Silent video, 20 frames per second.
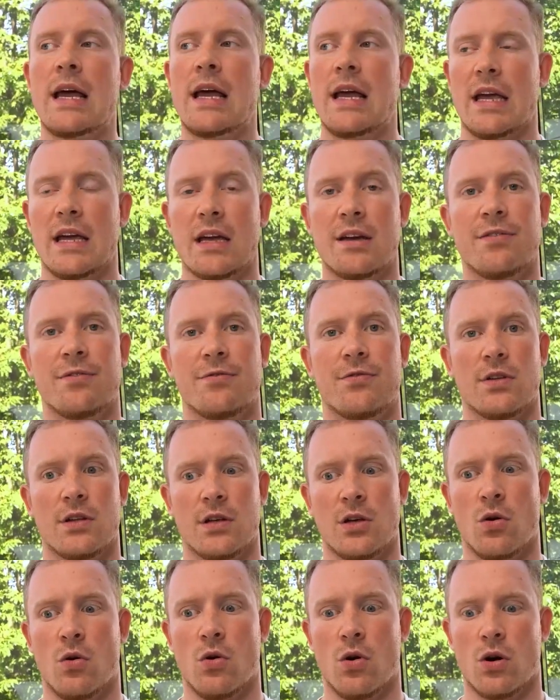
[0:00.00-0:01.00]
If
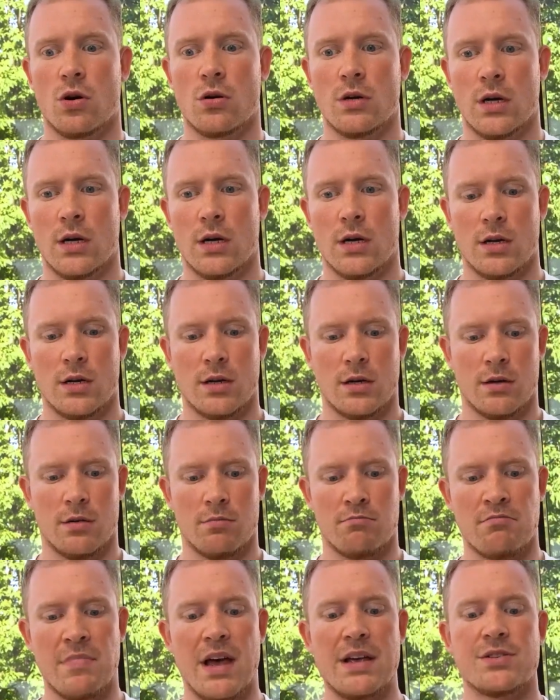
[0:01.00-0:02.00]
your
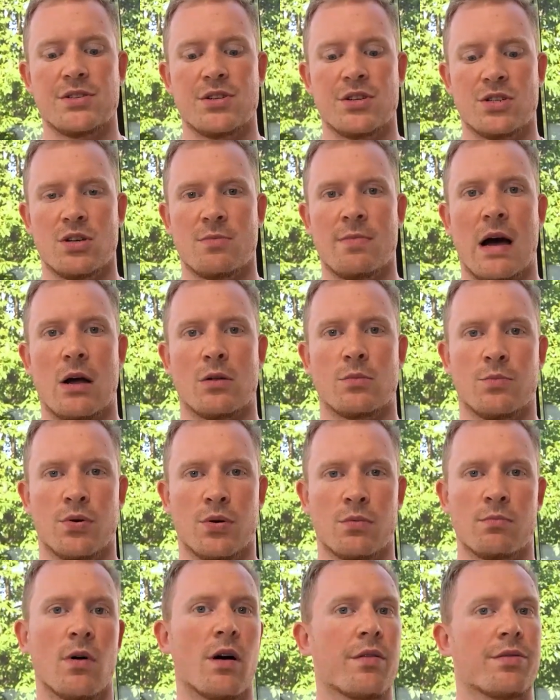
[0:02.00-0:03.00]
message amount
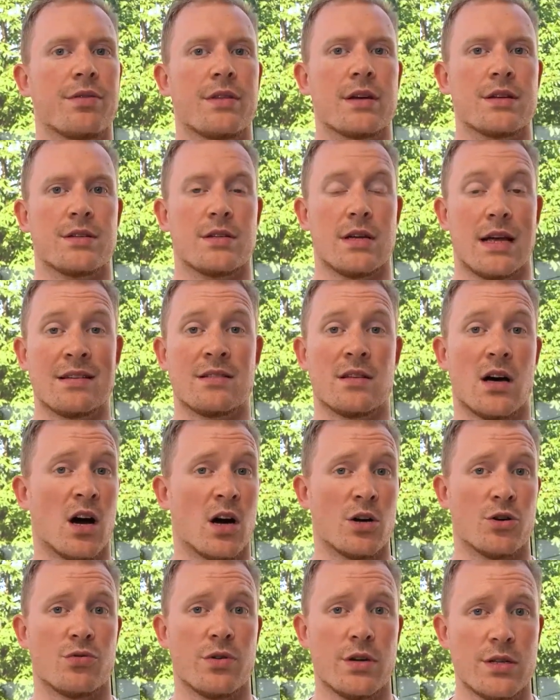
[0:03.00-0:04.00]
per month is in the
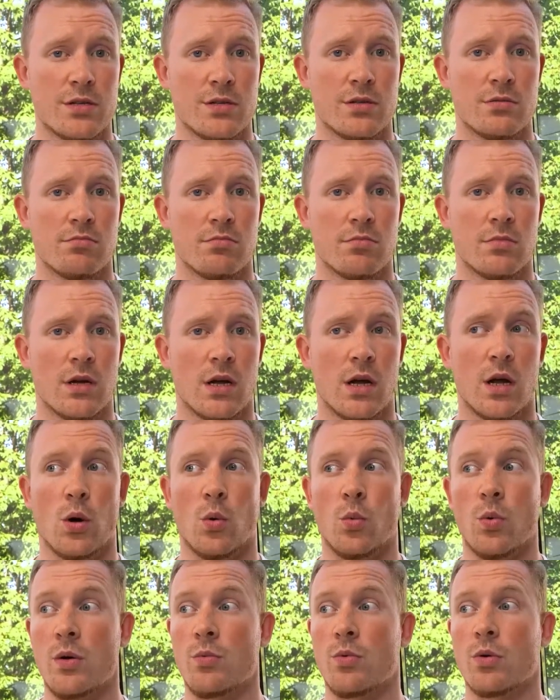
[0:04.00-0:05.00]
hundreds,
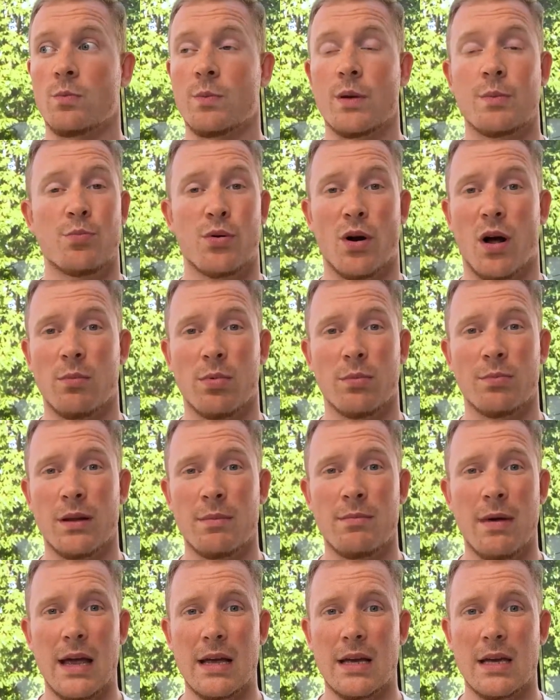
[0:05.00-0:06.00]
we will be probably
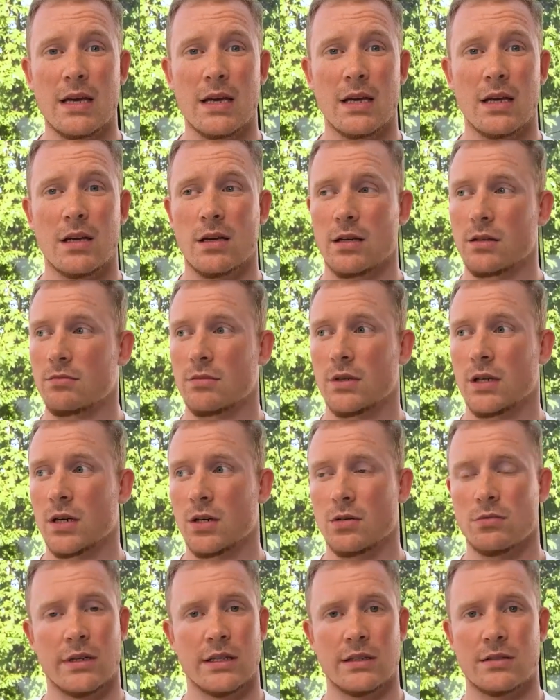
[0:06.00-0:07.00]
making, in
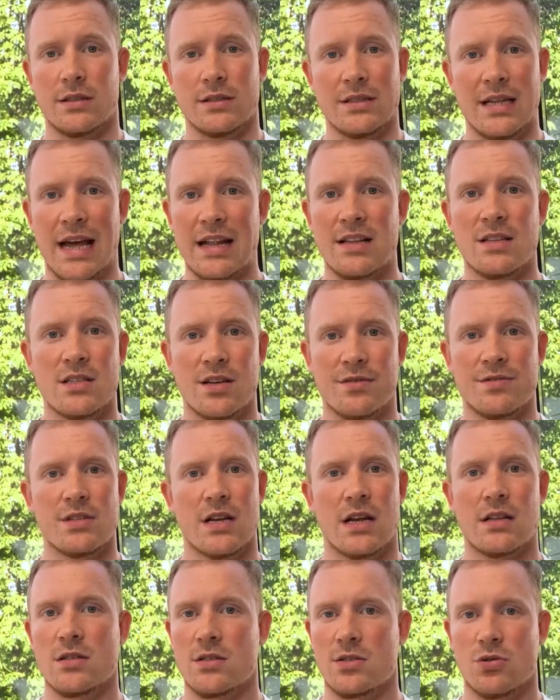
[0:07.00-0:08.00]
the tens of
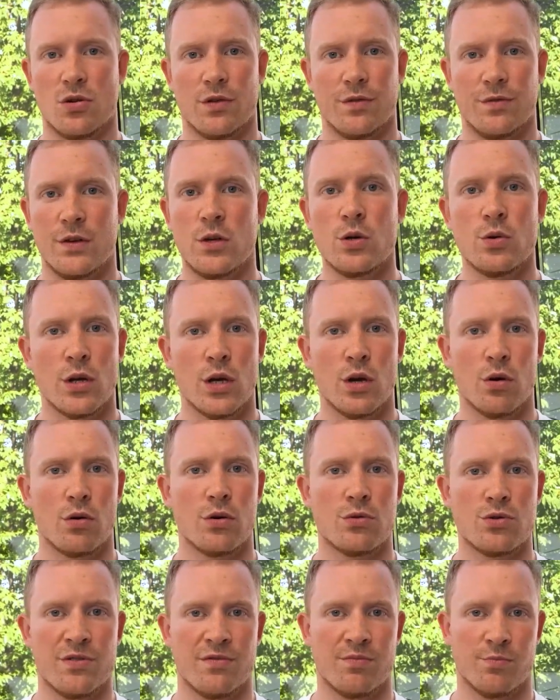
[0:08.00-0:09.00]
cents or a few
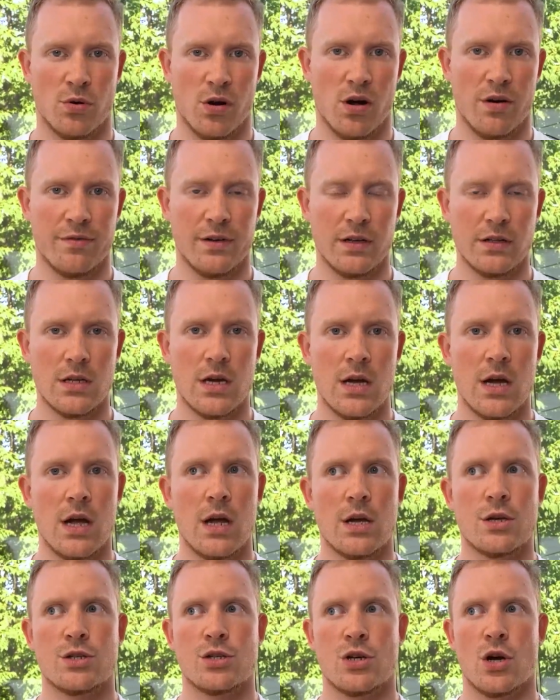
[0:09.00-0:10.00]
euros of profit.
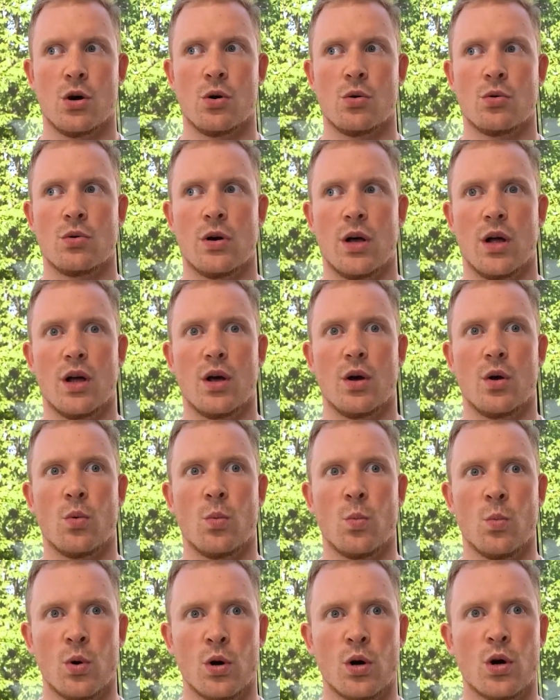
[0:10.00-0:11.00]
So
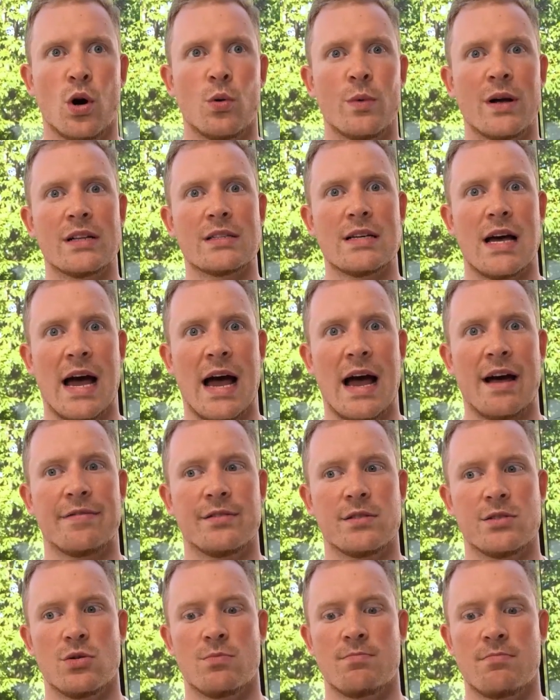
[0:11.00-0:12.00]
we're going to have
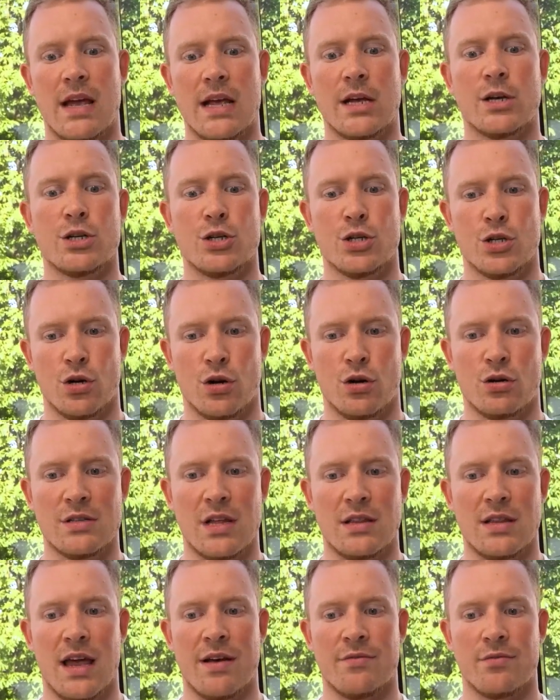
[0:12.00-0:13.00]
to make sure
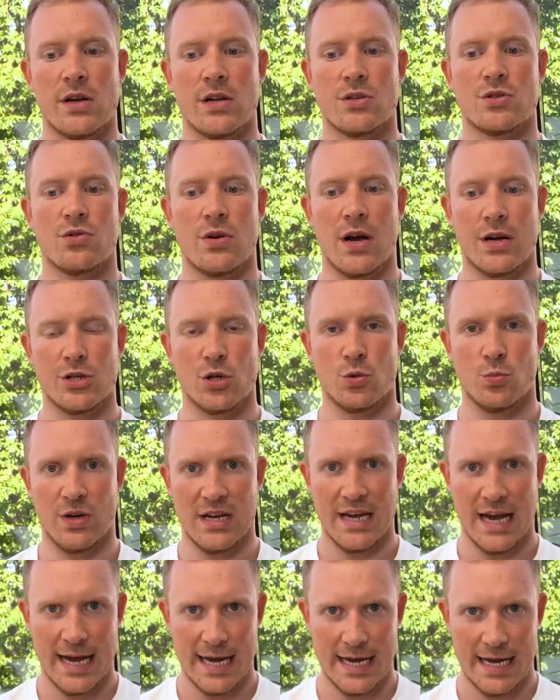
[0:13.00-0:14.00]
that every interaction we
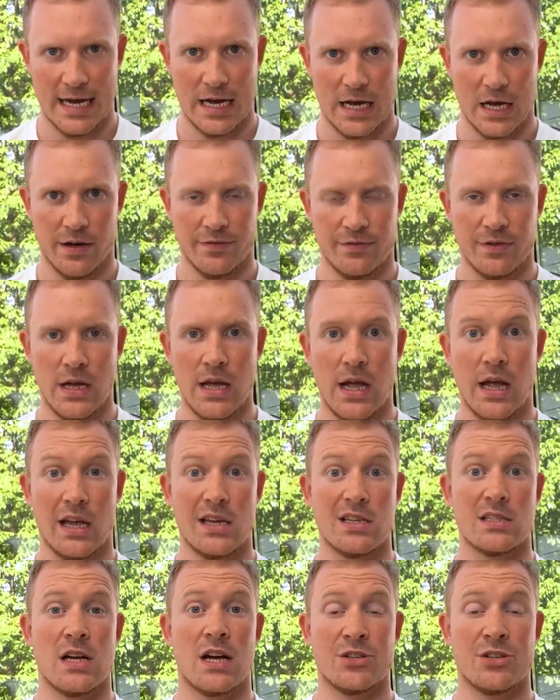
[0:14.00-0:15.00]
have
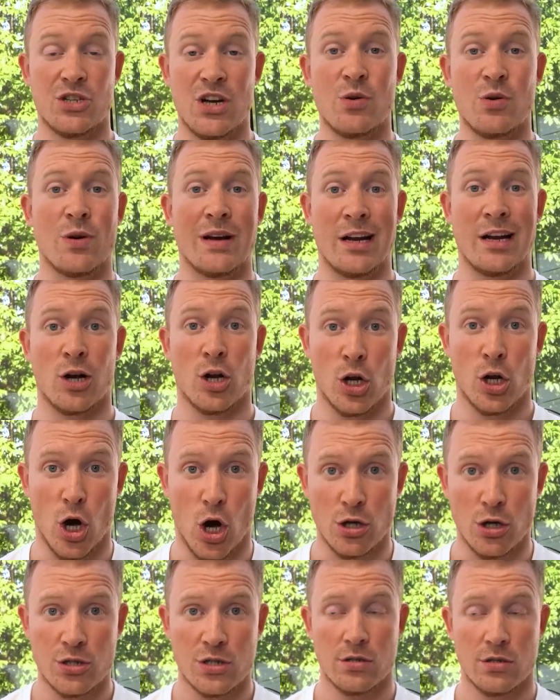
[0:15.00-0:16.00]
is not generating a
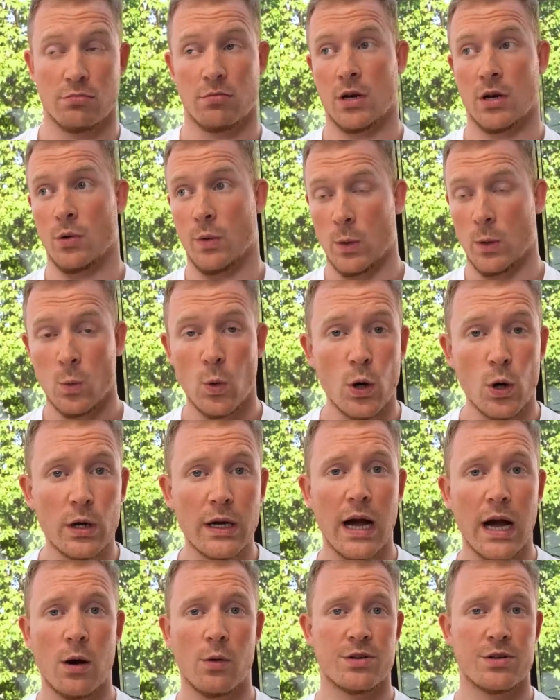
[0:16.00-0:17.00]
loss, in work
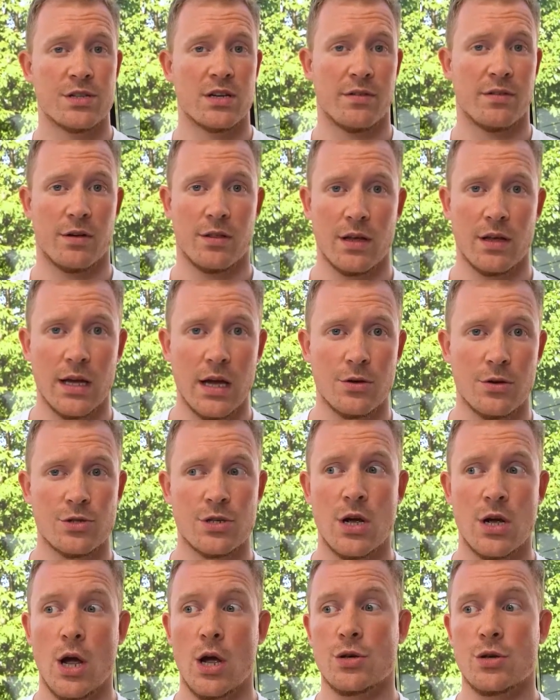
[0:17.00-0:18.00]
hours and everything else.
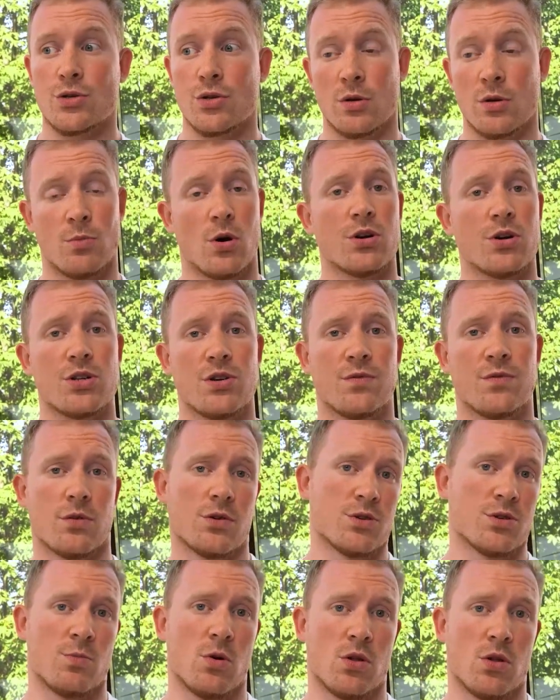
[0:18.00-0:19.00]
So the margin for a
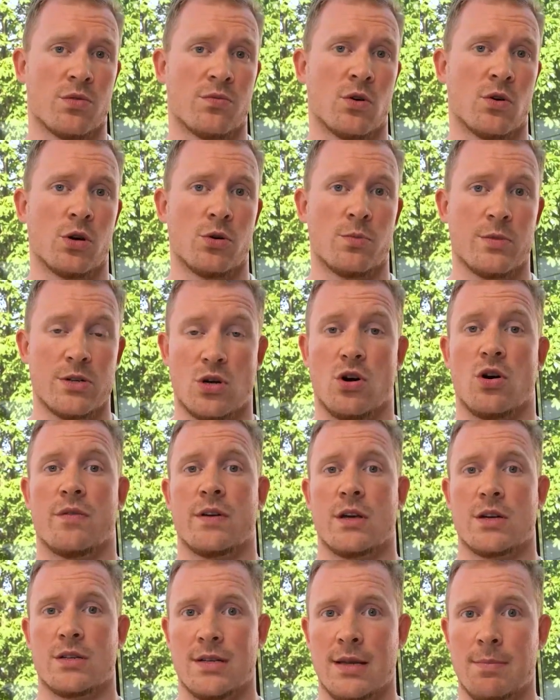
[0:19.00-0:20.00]
smaller volume is
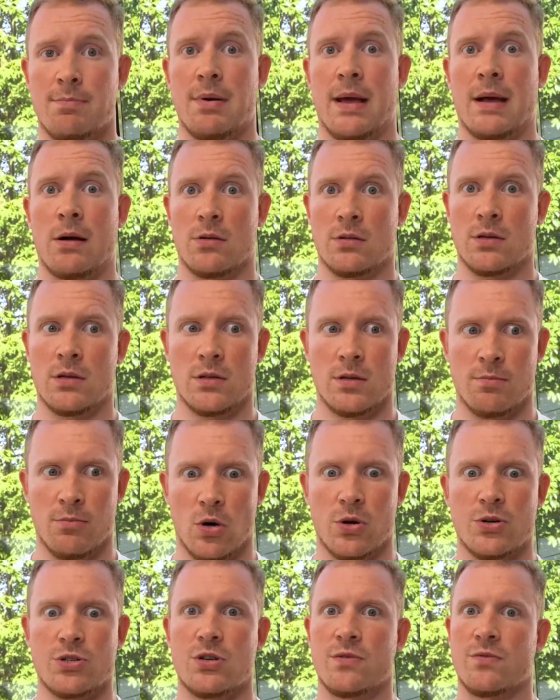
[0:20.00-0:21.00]
obviously bigger than the
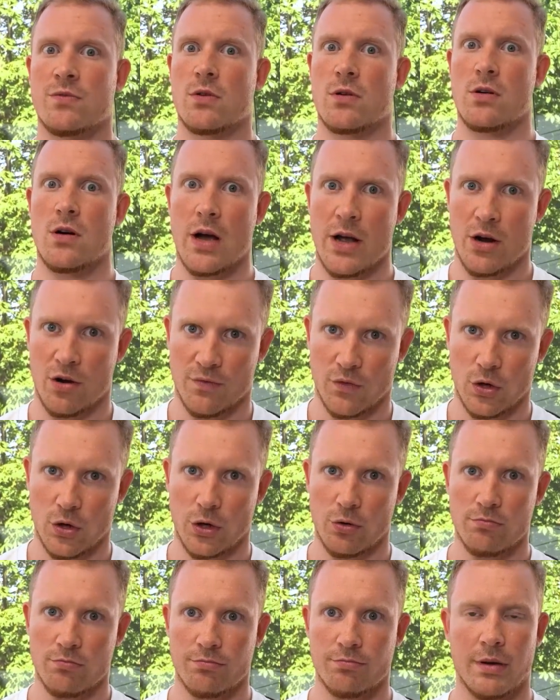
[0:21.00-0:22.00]
margin for a higher
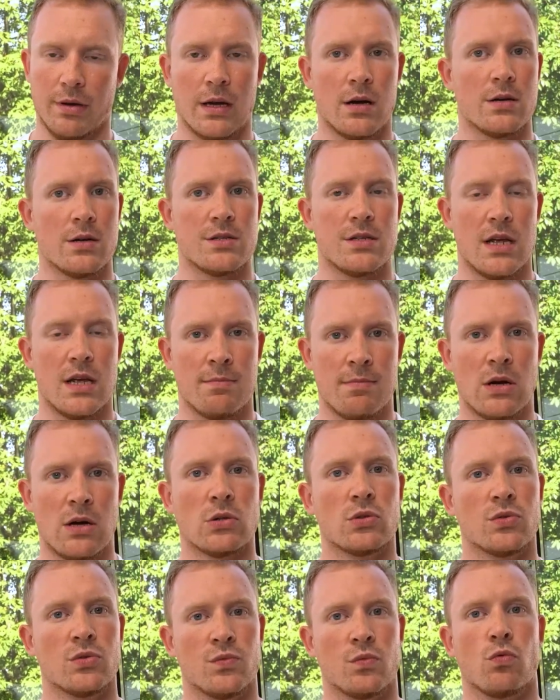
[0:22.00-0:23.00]
volume, because the
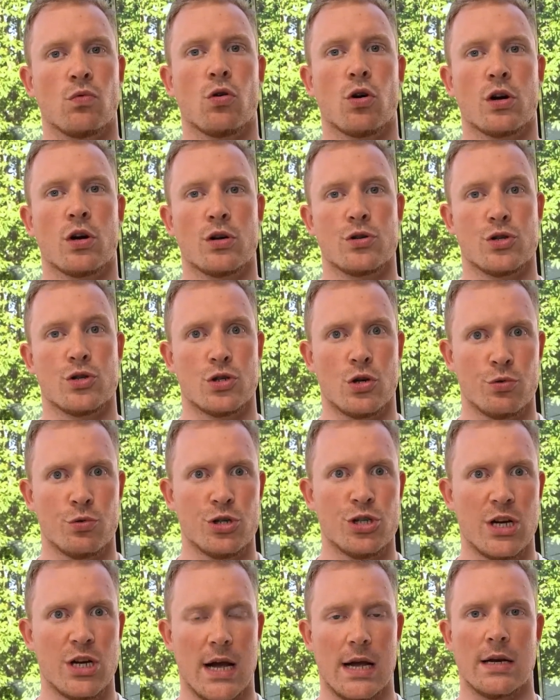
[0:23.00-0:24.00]
amount of work
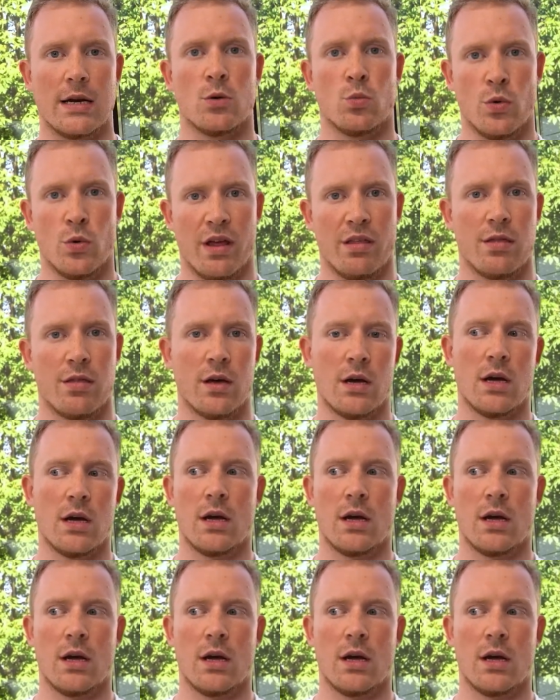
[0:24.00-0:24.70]
associated with